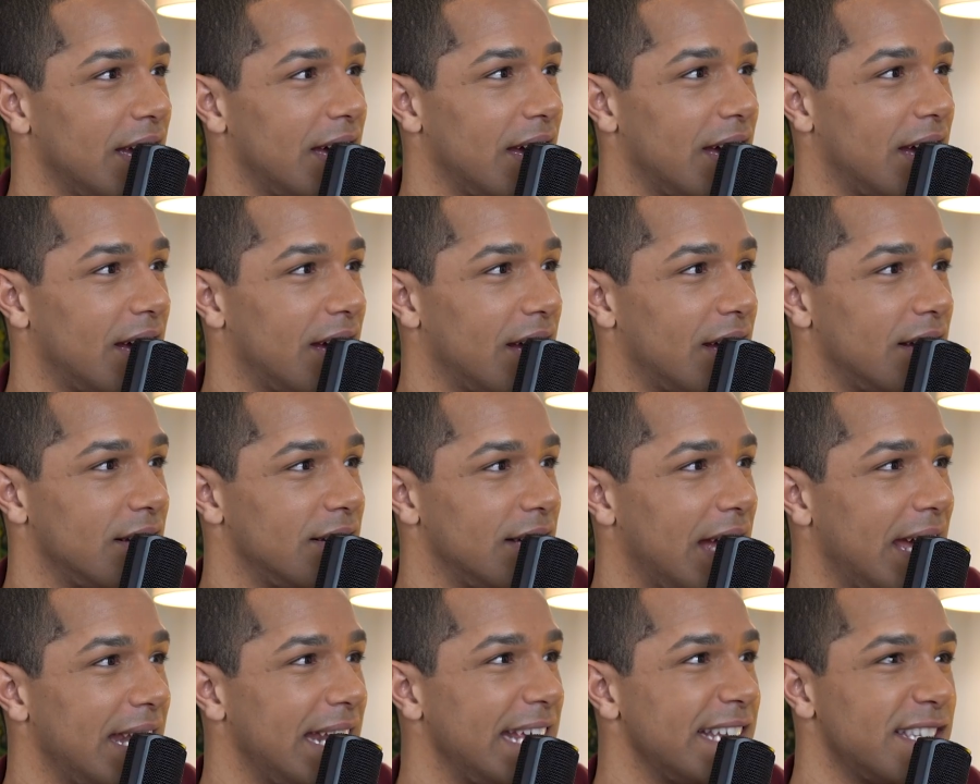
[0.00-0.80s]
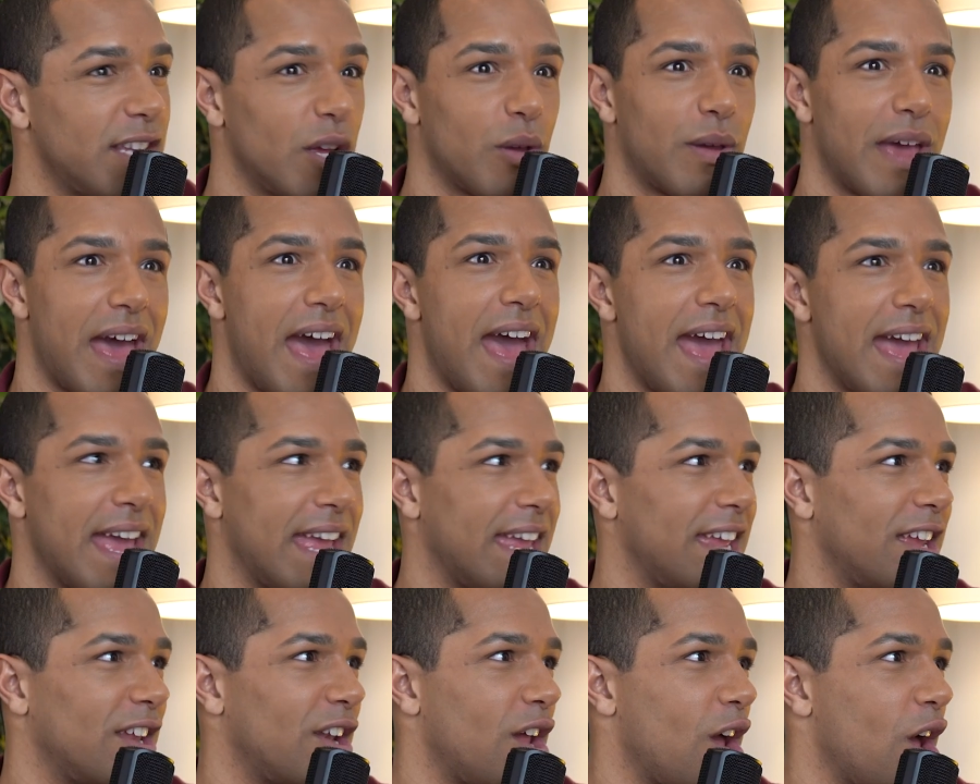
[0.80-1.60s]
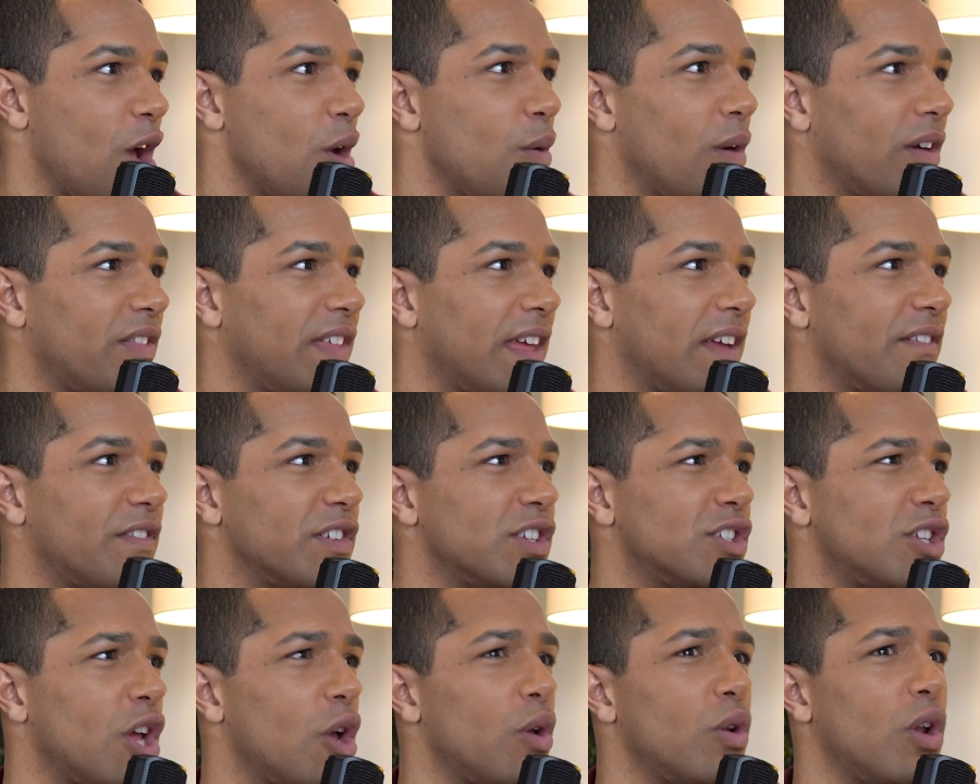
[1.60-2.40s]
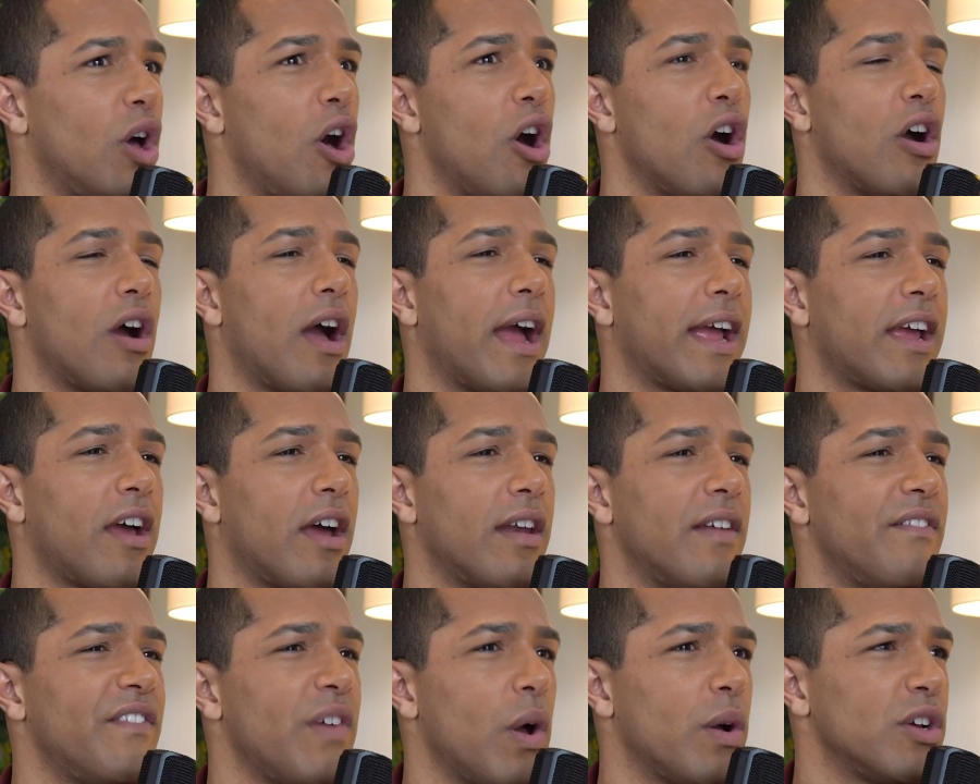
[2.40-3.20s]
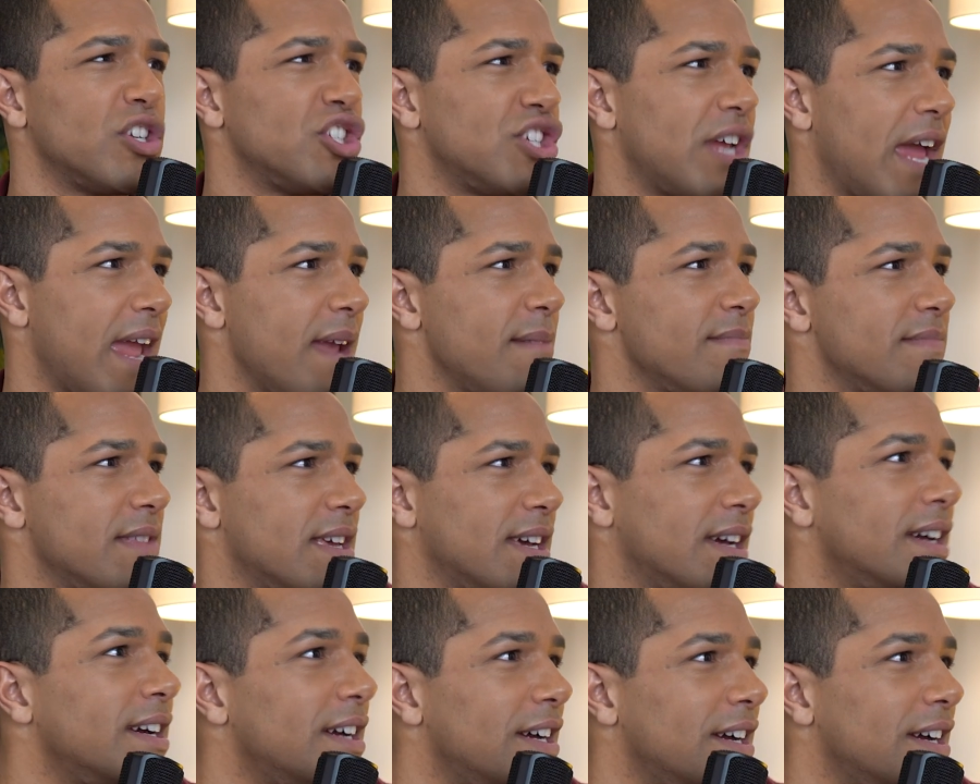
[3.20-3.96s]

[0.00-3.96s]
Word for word: Yeah. Um, and it's okay, you know. I think mm. for so long I kind of felt ashamed that